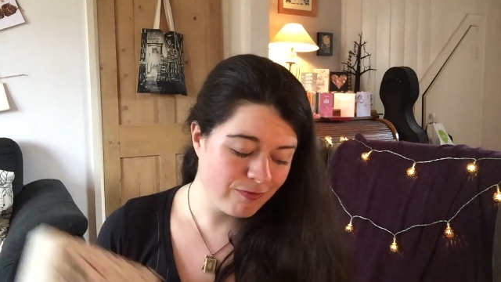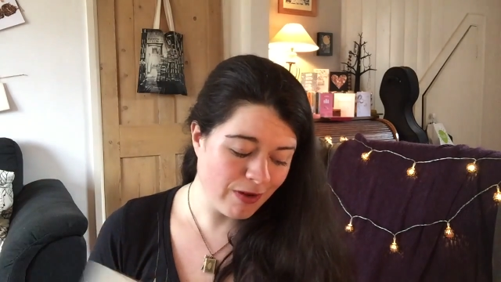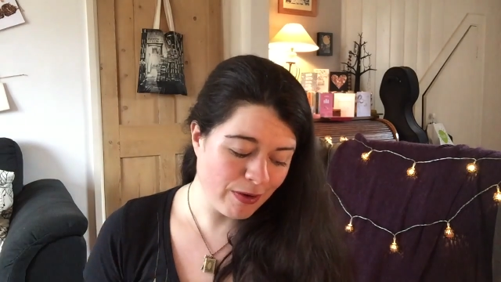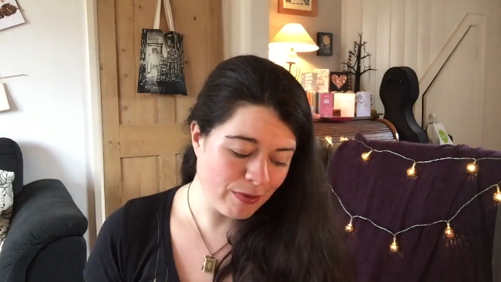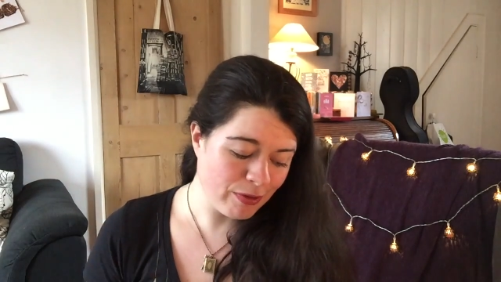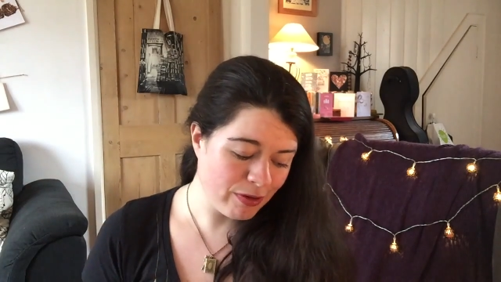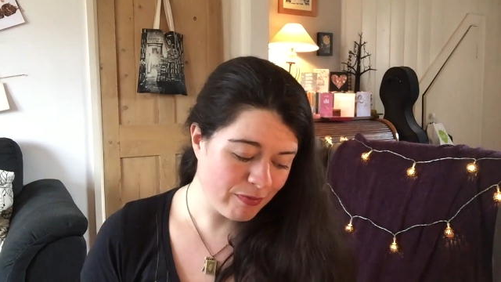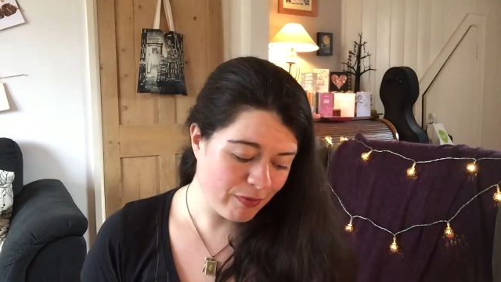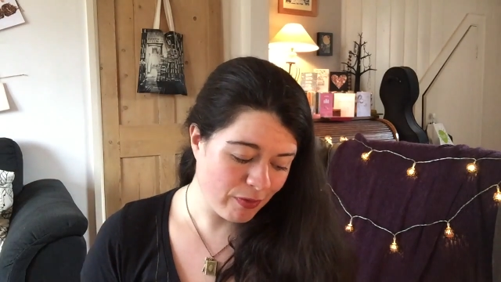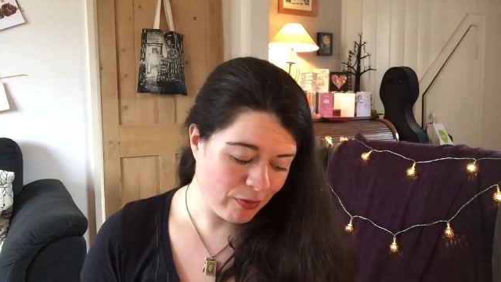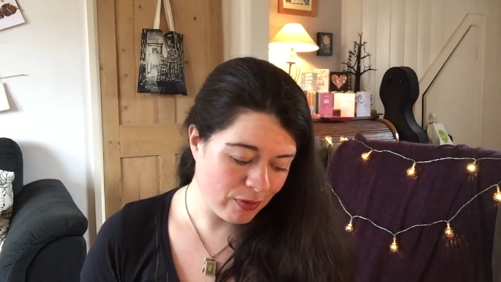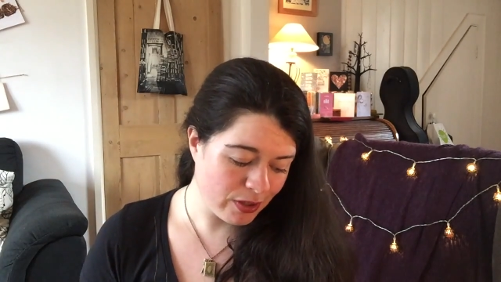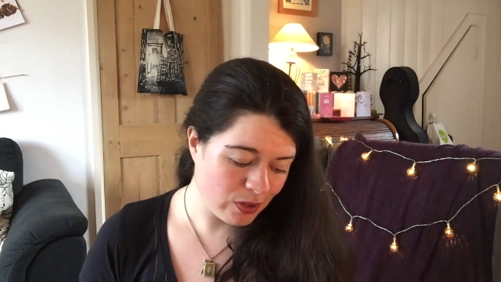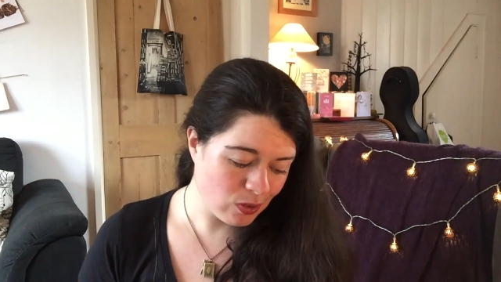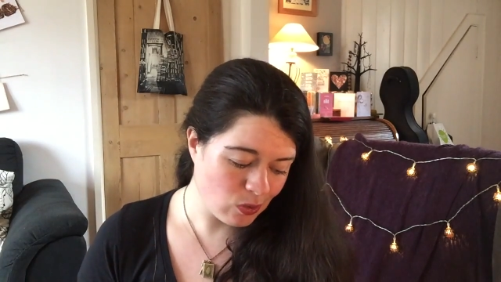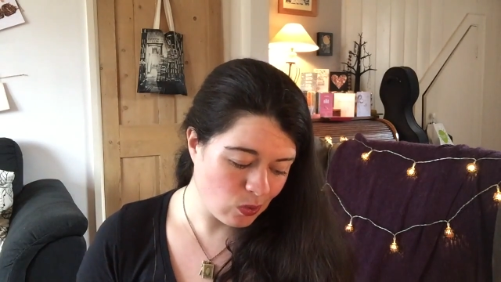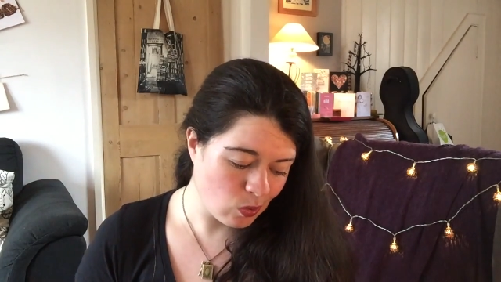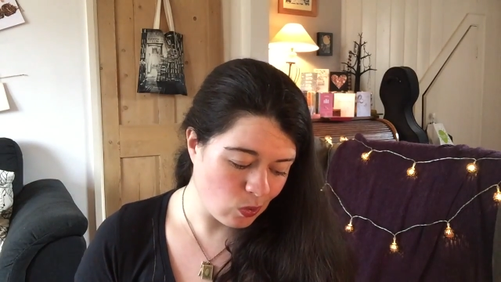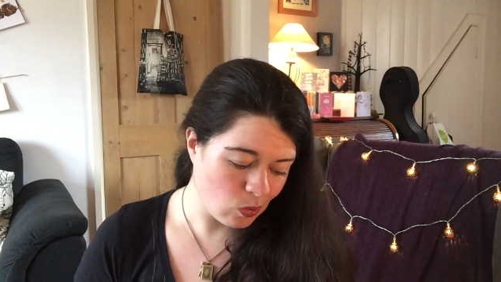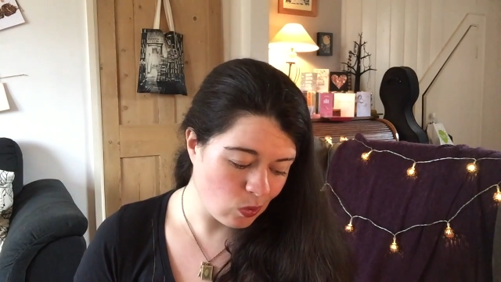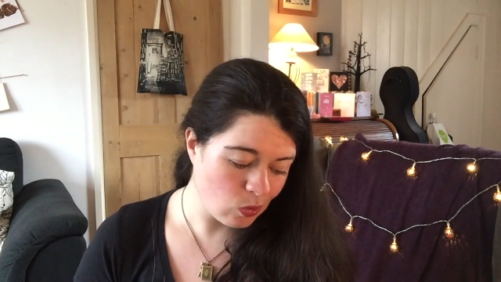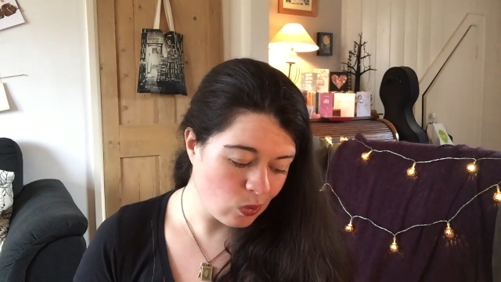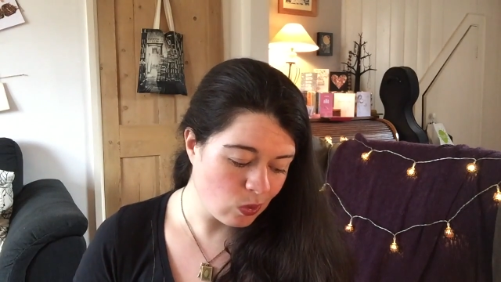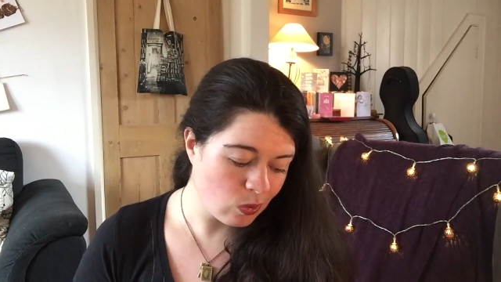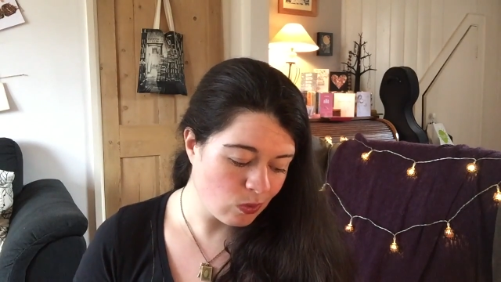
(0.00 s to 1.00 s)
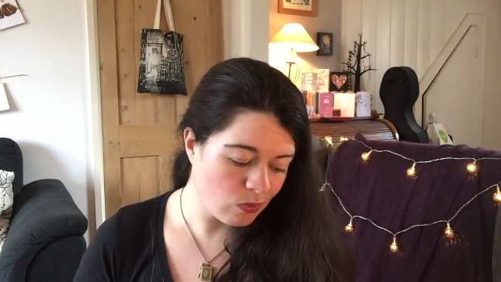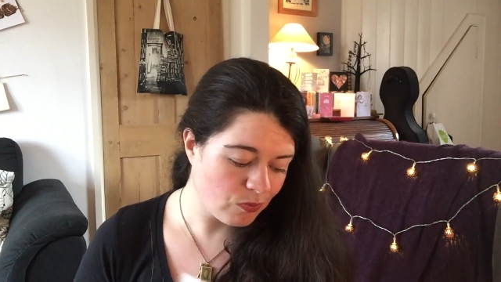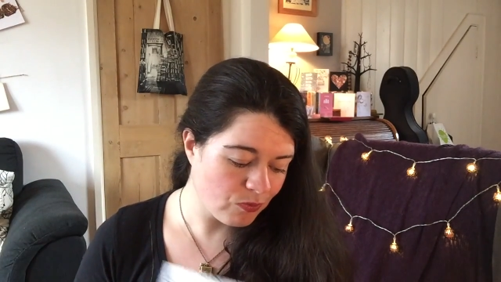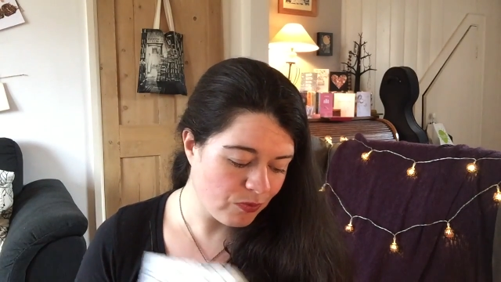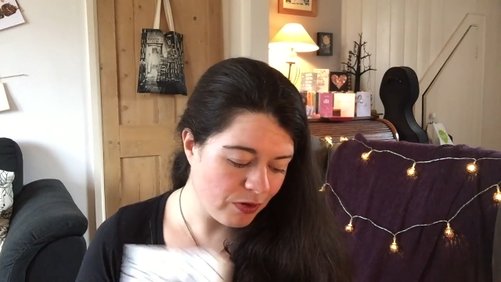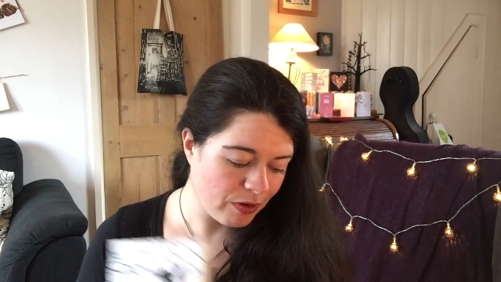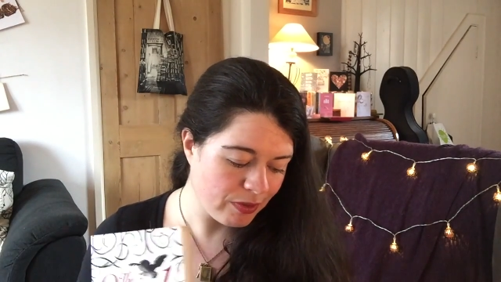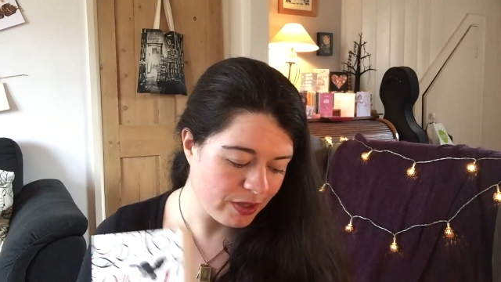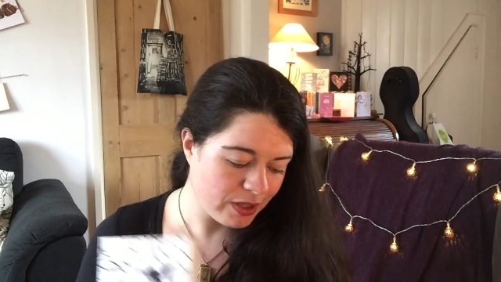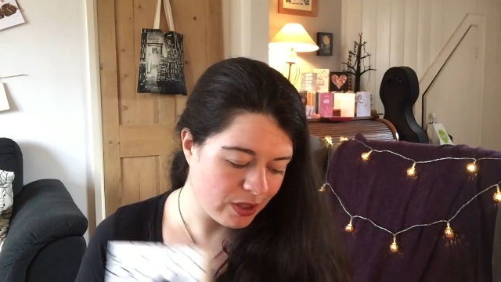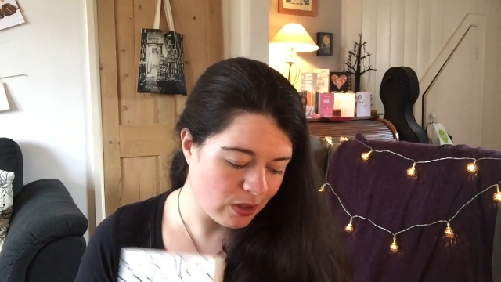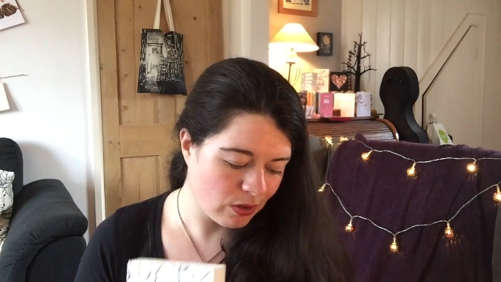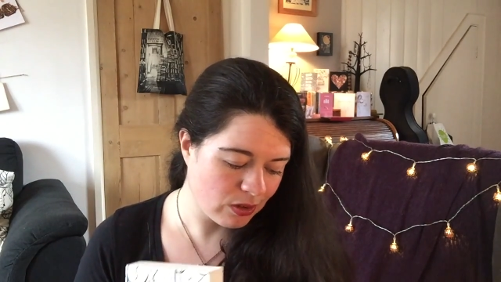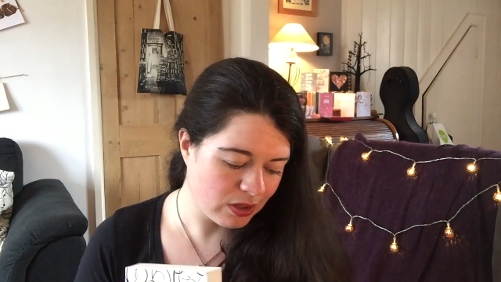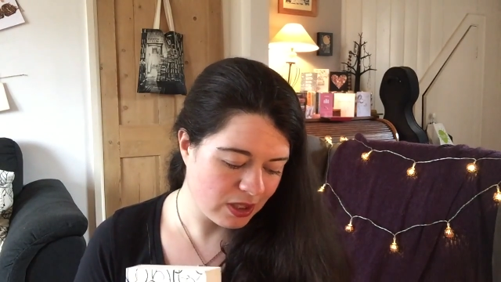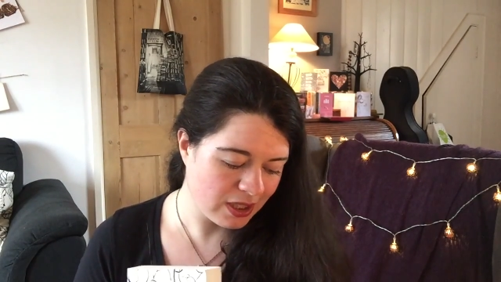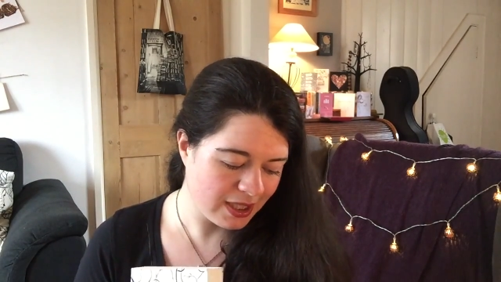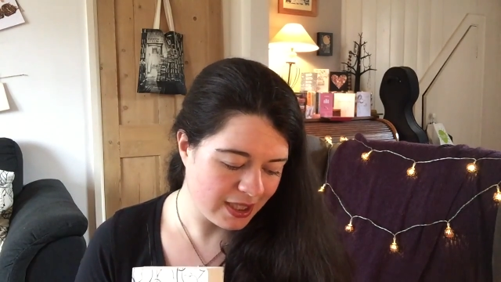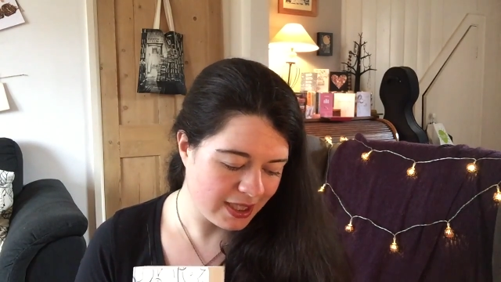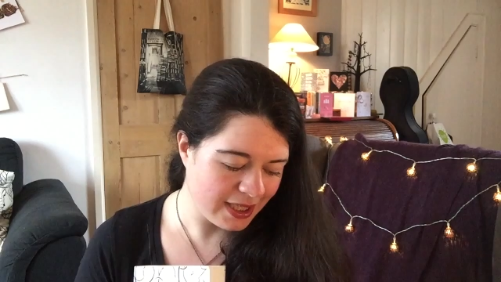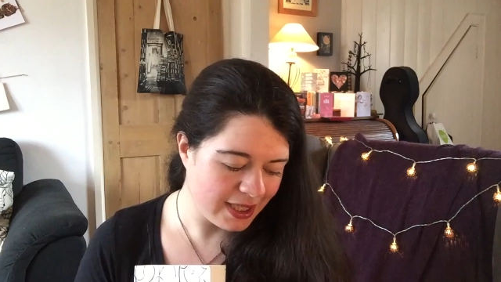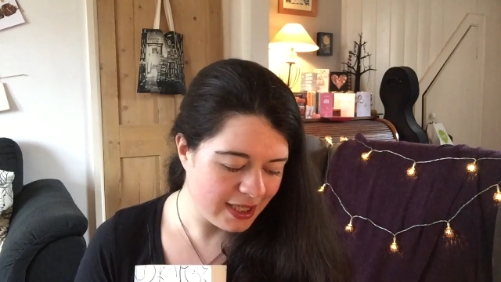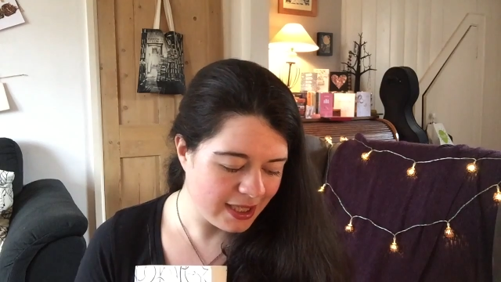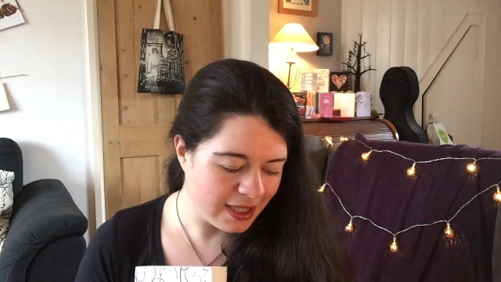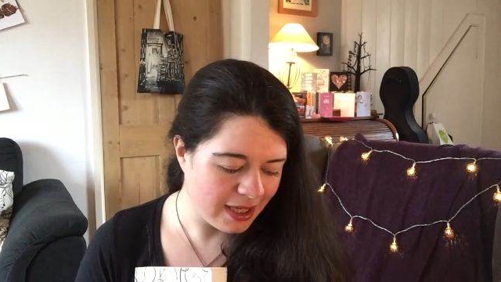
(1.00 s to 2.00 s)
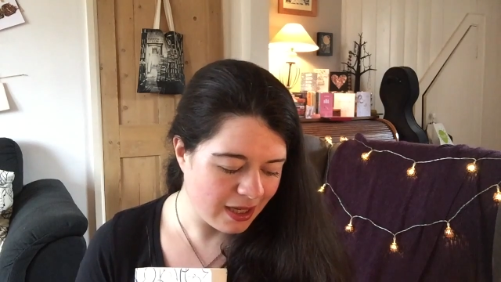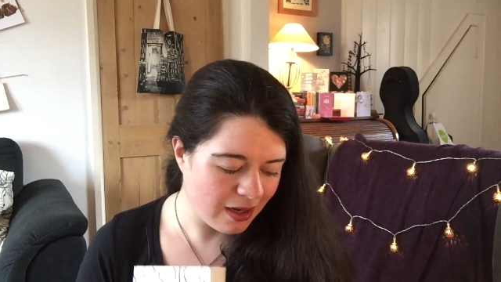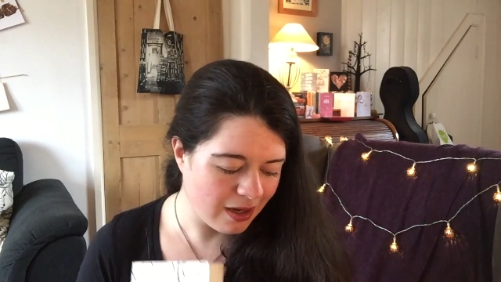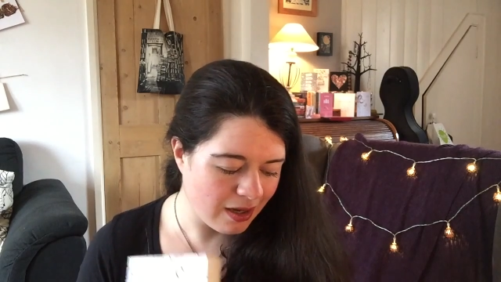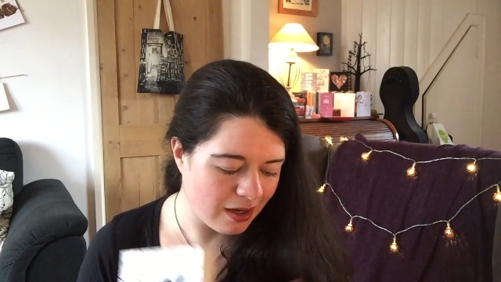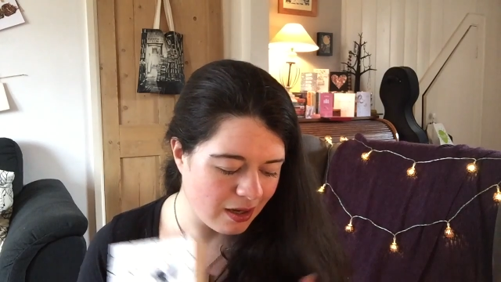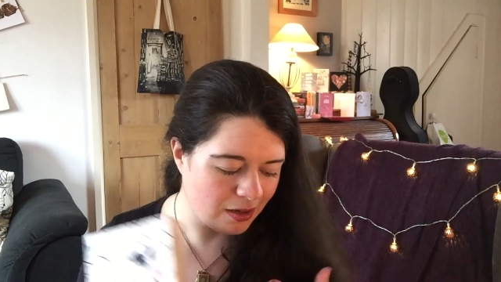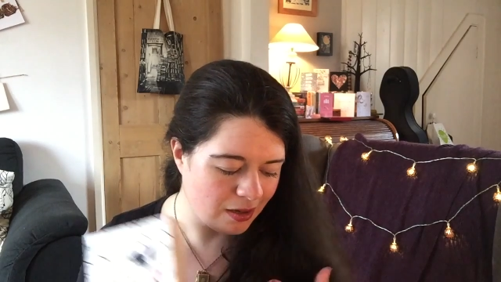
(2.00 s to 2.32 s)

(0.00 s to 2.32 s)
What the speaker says: very, very cool, very gothic-y.